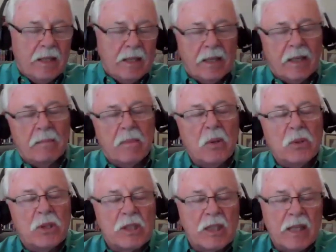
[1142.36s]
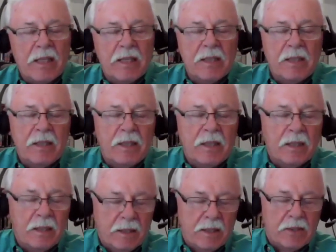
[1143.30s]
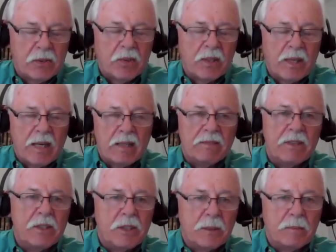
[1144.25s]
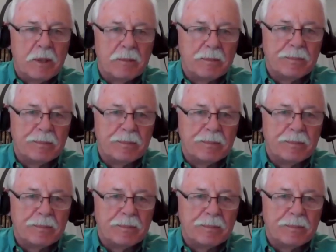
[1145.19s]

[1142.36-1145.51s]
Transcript: uh, Moses led Israel out of Egypt.